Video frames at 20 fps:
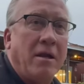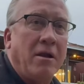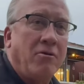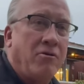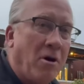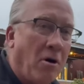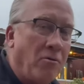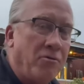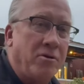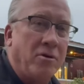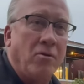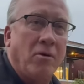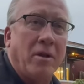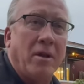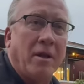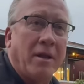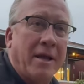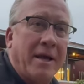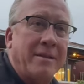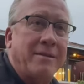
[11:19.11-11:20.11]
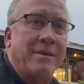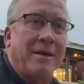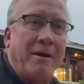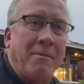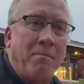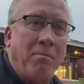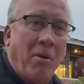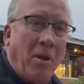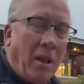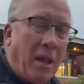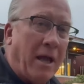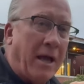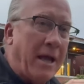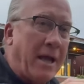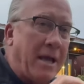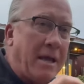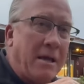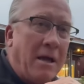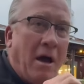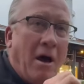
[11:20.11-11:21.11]
Don't do it. Let them
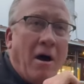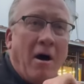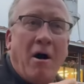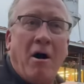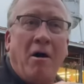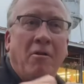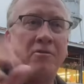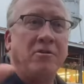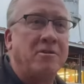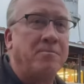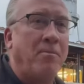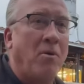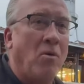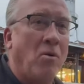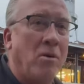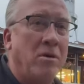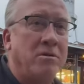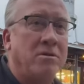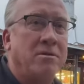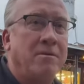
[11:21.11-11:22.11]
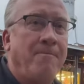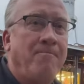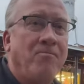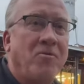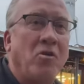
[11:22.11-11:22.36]
play all the sports.